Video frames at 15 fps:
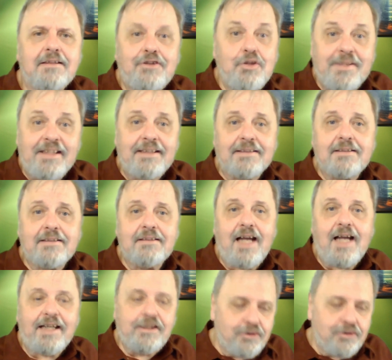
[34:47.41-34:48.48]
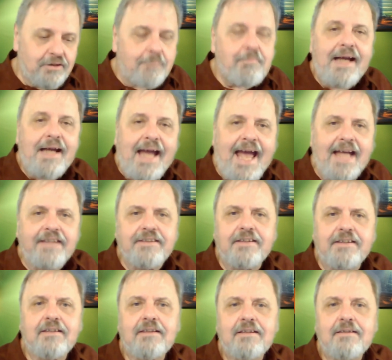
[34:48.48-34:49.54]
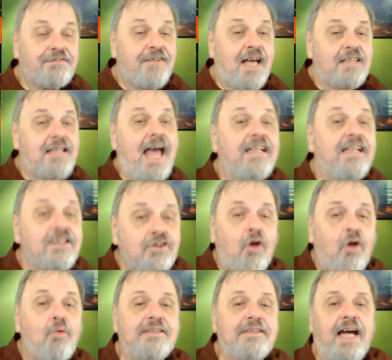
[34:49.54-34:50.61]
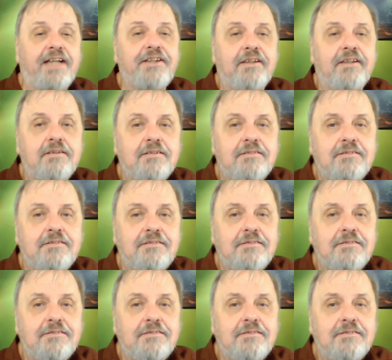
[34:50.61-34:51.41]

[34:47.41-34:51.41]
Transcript: Two minutes. I could do it up by hand. It's fast and it's always accurate.